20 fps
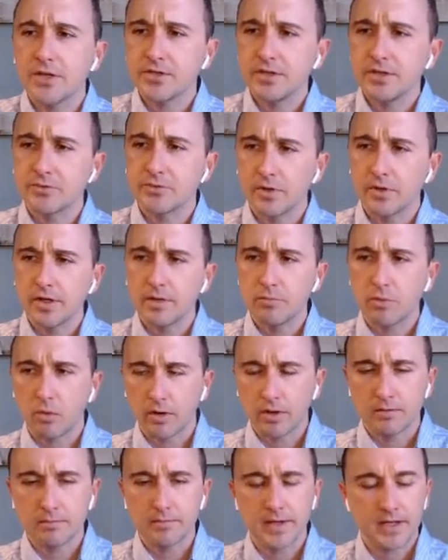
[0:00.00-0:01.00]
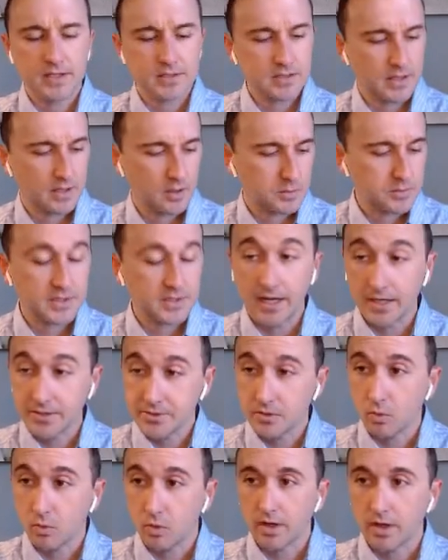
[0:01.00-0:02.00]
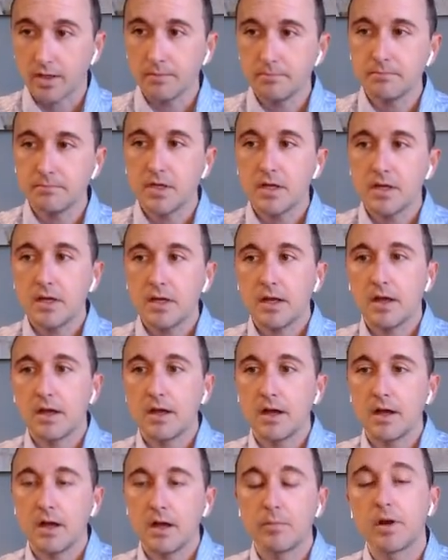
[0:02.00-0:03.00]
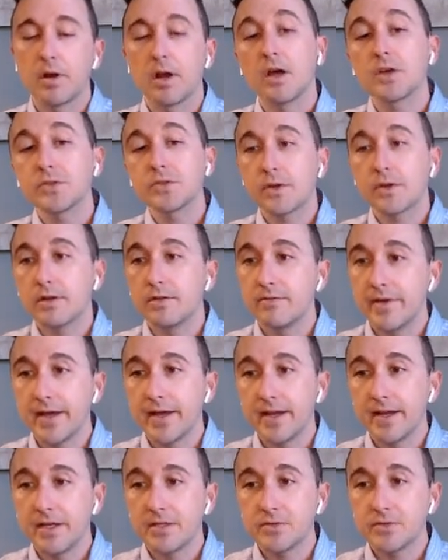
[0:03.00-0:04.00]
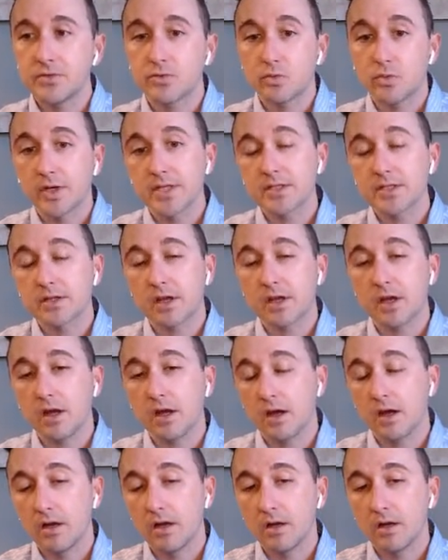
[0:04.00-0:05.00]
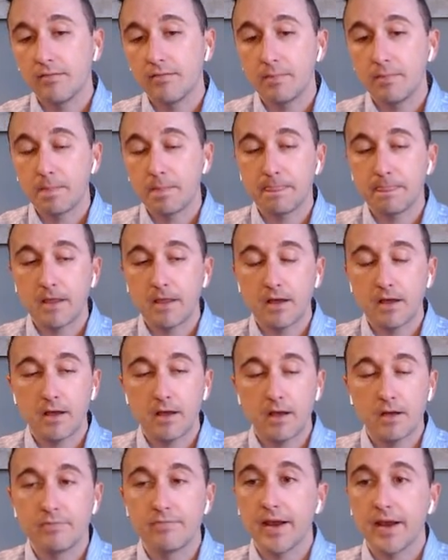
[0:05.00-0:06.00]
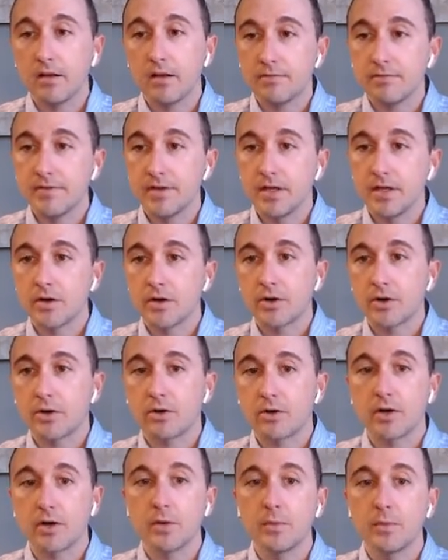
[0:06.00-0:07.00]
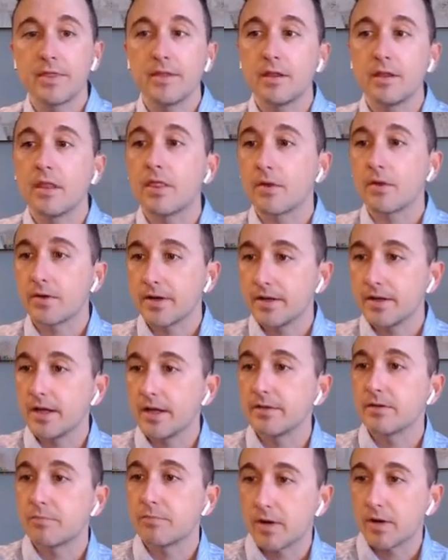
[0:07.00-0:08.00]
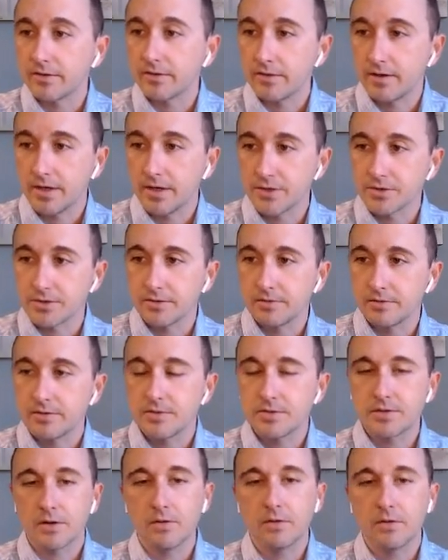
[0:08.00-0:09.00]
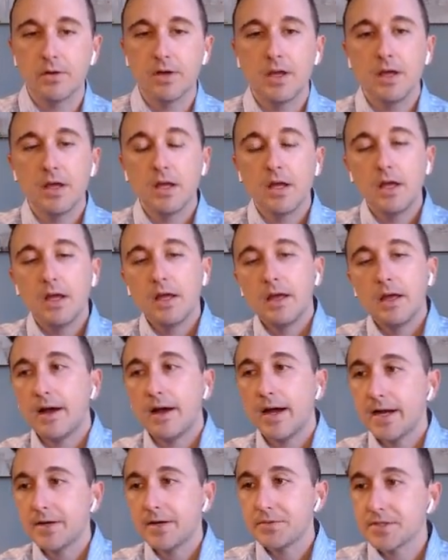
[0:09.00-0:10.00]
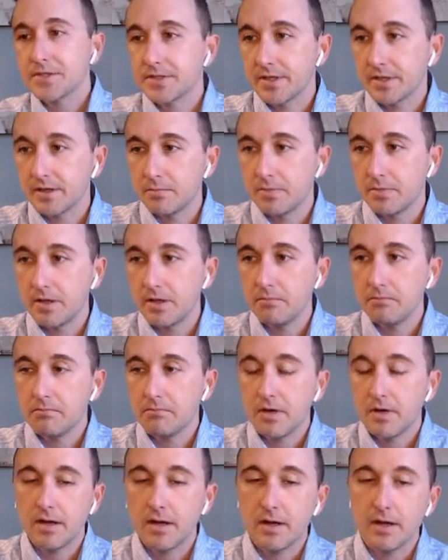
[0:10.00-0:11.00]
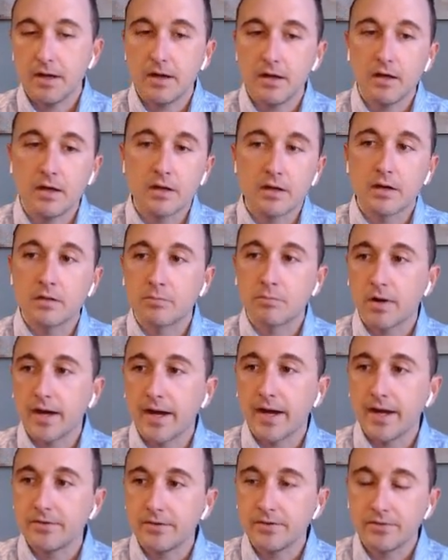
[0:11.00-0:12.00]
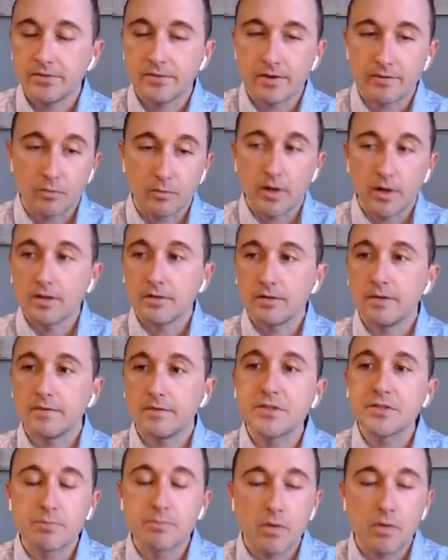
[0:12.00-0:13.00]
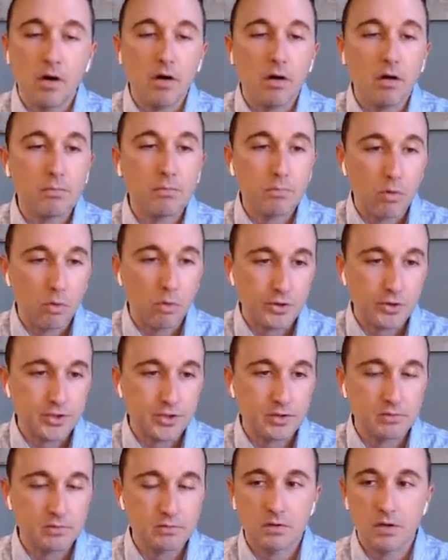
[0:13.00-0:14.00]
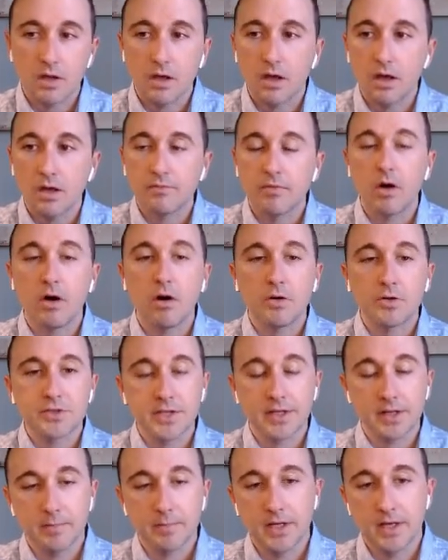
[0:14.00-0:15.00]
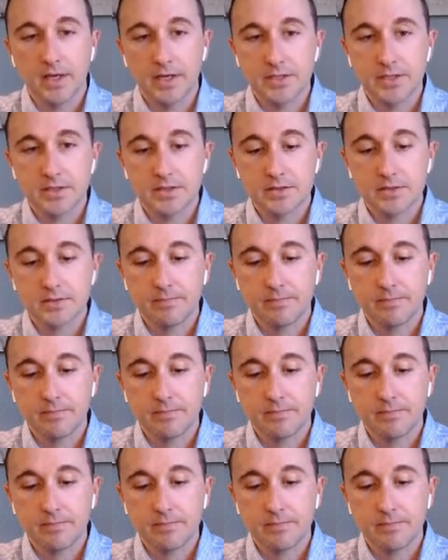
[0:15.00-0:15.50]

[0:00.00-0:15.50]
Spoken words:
is really important because it helps guide your workup, but it also conveys risk of a fatal event occurring within 30 days of presentation. So high-risk syncope comprises of a relatively small portion of all syncope cases.